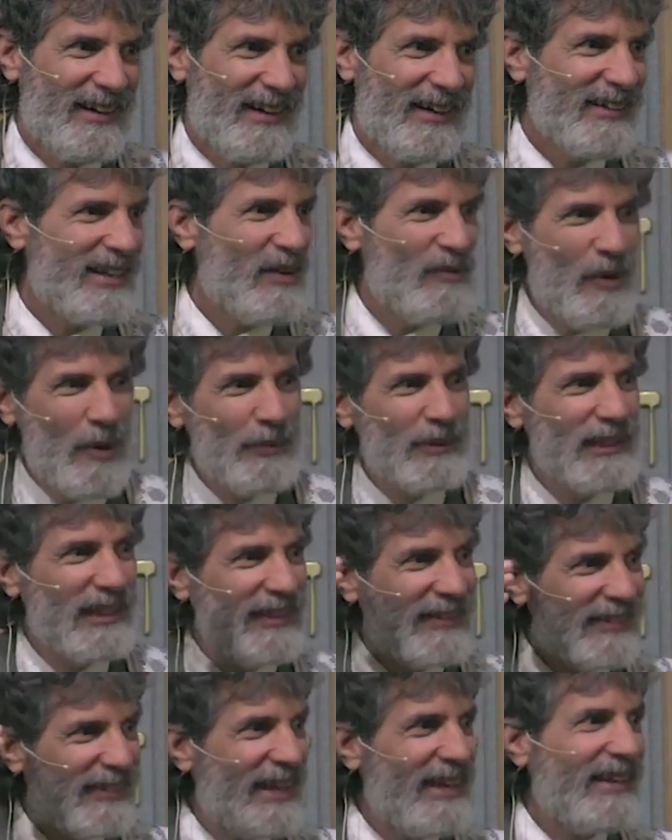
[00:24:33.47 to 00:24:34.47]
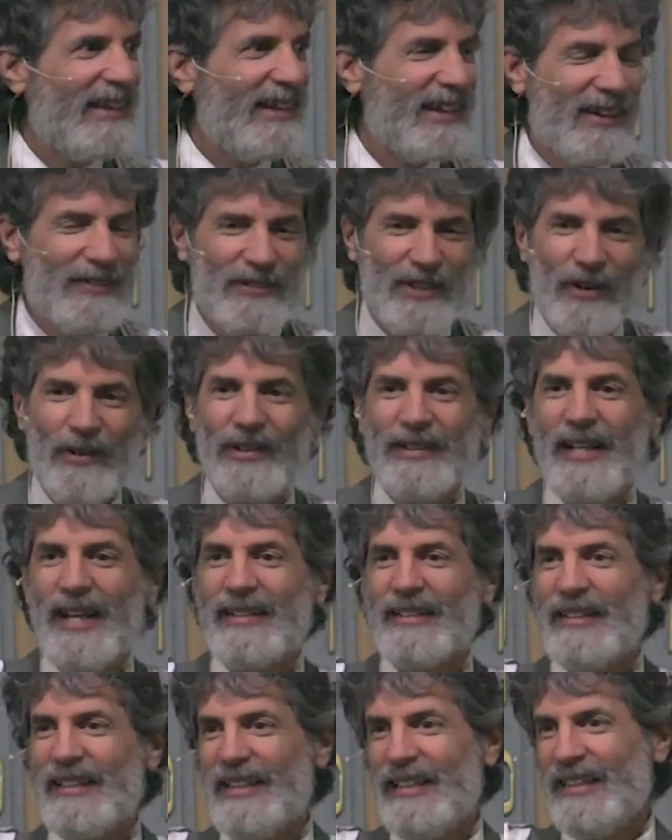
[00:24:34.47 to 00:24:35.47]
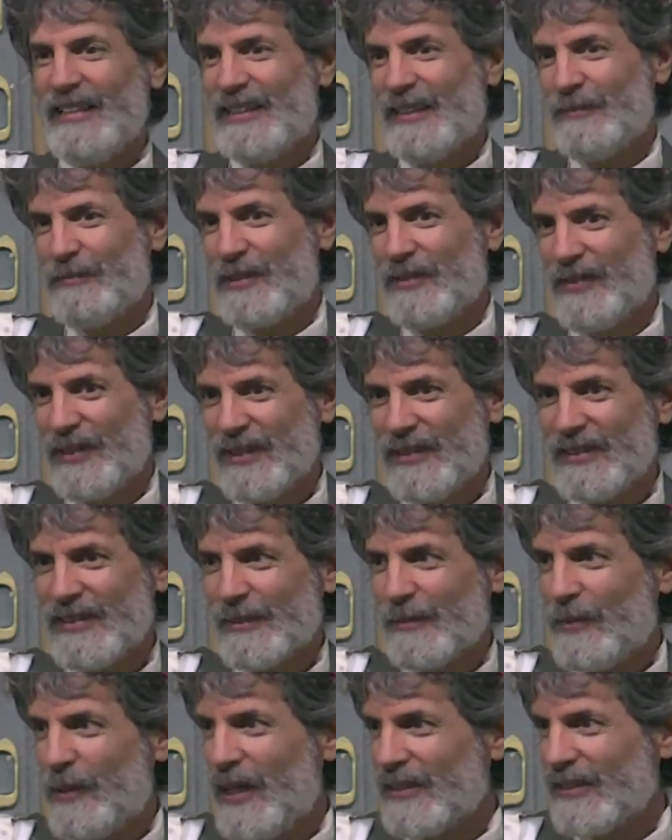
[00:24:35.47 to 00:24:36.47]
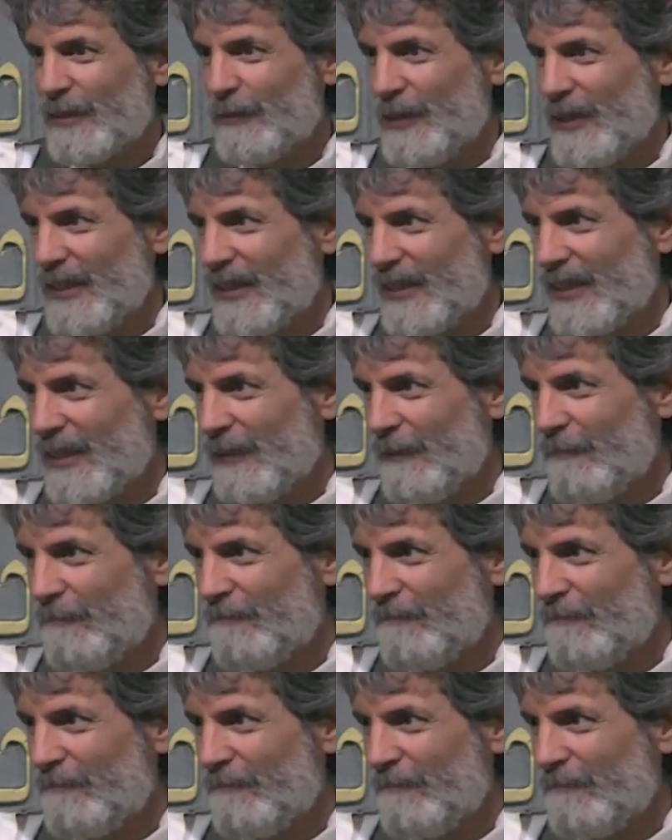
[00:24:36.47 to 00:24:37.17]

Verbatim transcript: Again, what was he thinking of going down to Egypt if this is a possibility?